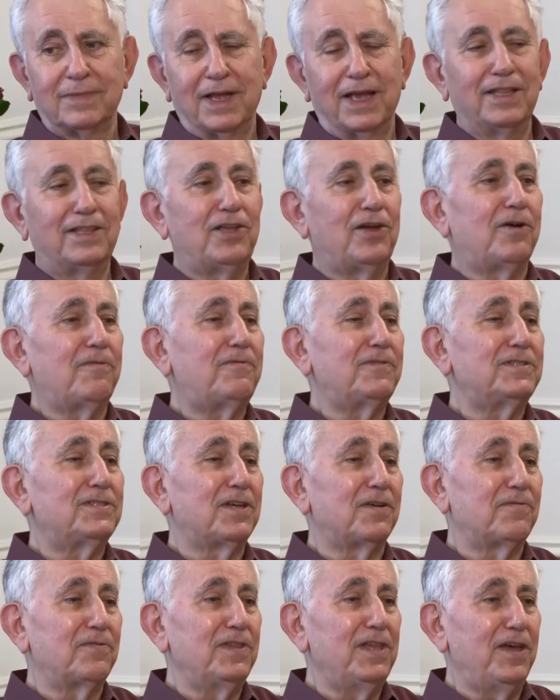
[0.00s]
At the Office
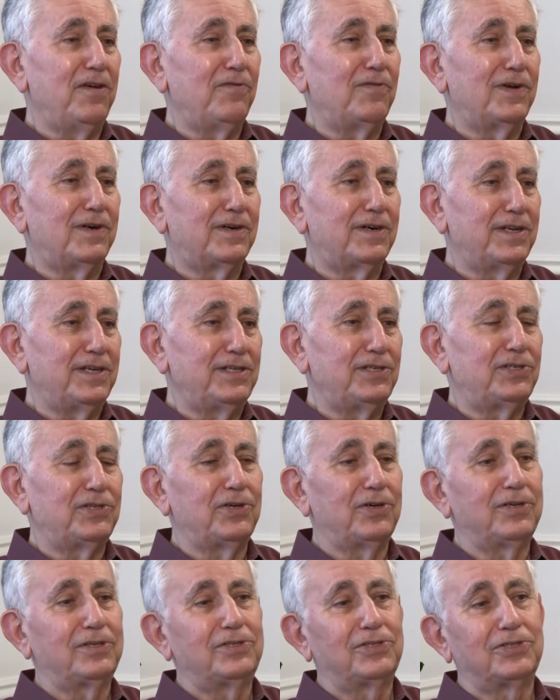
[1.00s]
of Naval
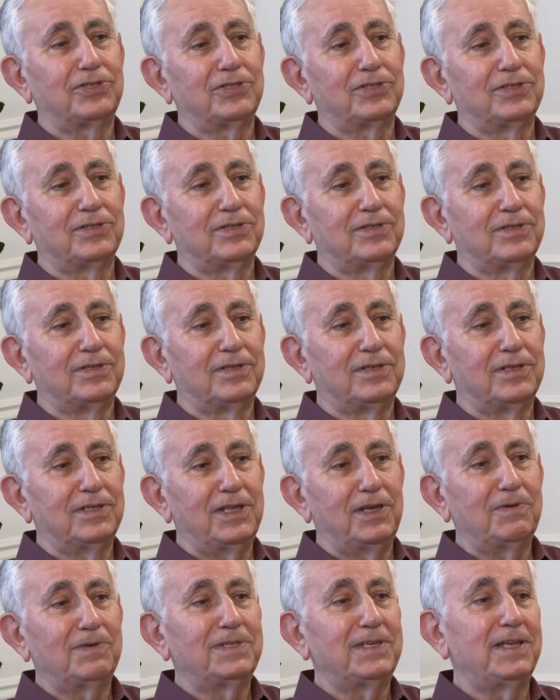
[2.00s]
Research,
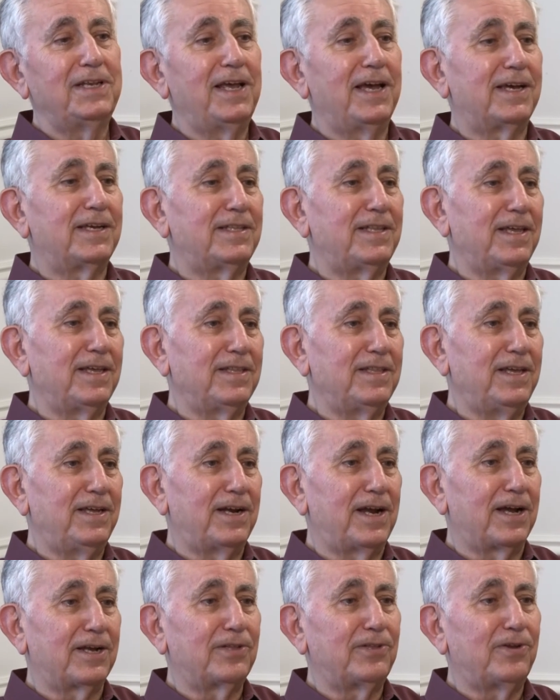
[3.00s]
there was an acting
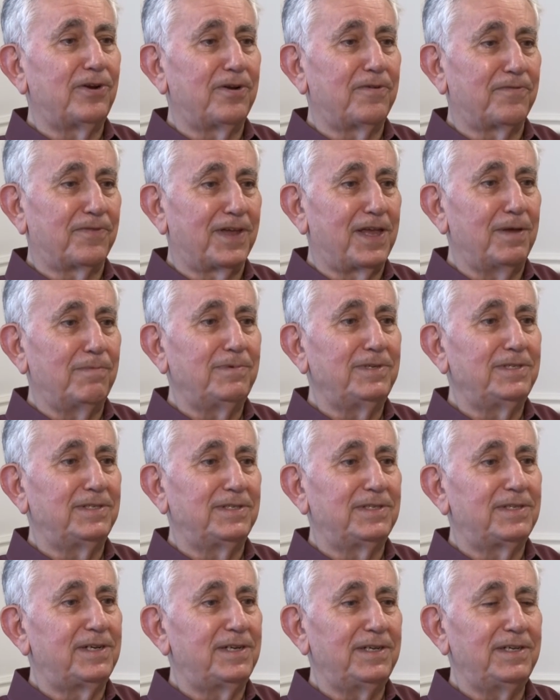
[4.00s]
director of
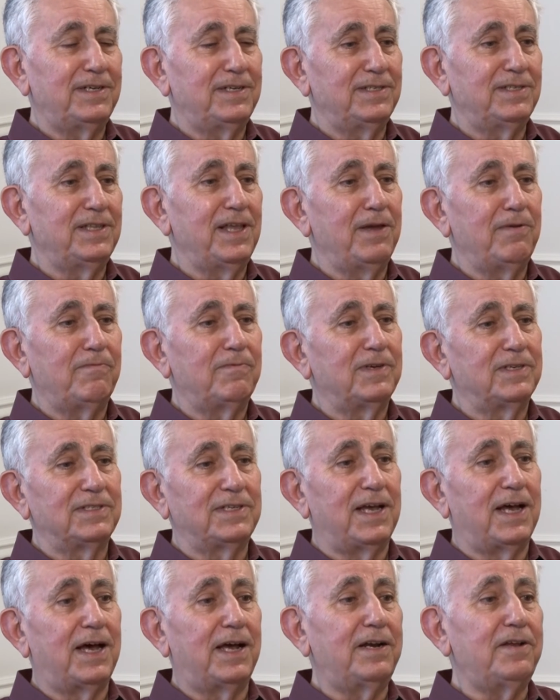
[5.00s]
chemistry. His name was
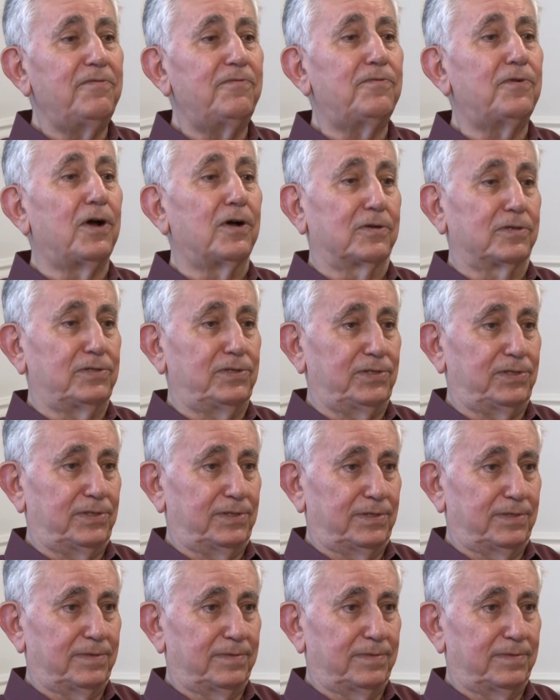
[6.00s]
Harry Fox.